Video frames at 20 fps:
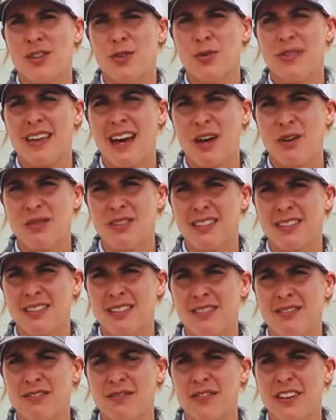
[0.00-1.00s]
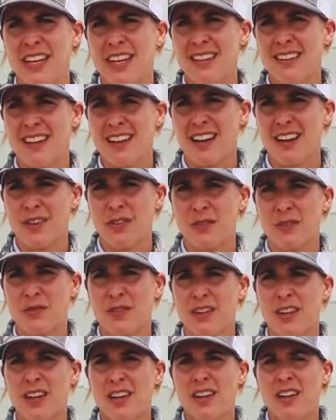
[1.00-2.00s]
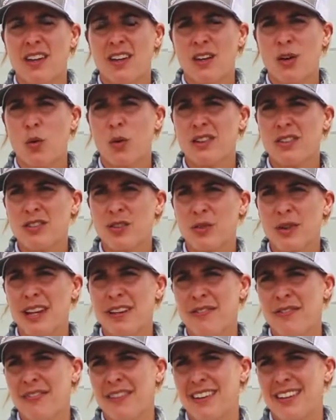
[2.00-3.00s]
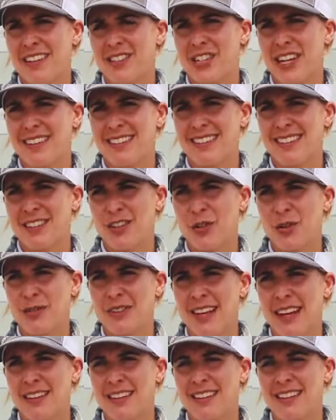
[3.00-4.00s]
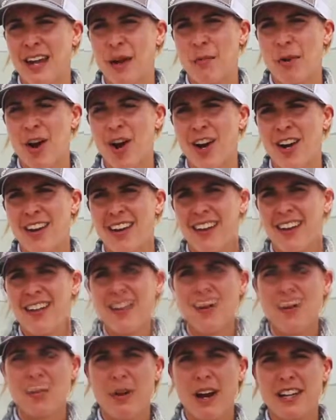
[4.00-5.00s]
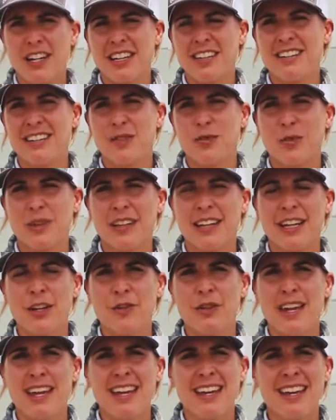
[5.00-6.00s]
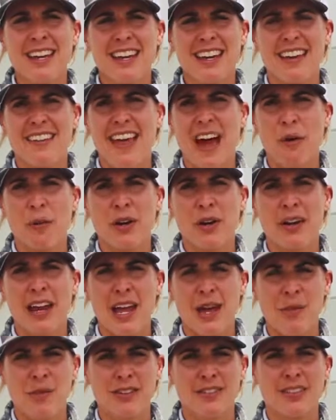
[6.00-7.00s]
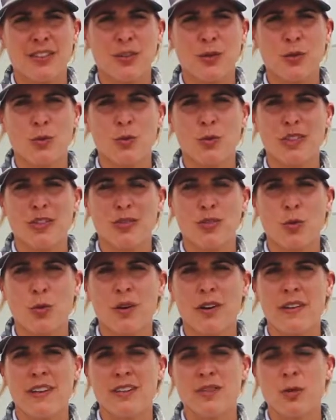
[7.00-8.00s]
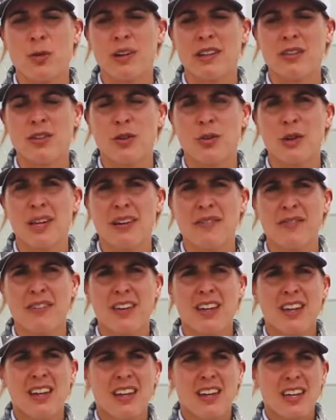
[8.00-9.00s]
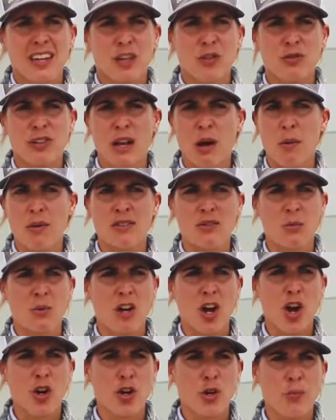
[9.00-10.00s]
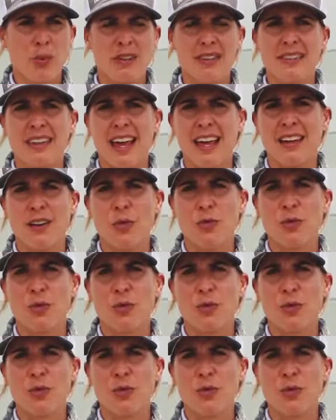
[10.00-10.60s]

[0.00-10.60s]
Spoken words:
2,000 feet of oyster reef adjacent to Goose Island State Park. This project is really unique in that we are able to restore this oyster reef using almost 100%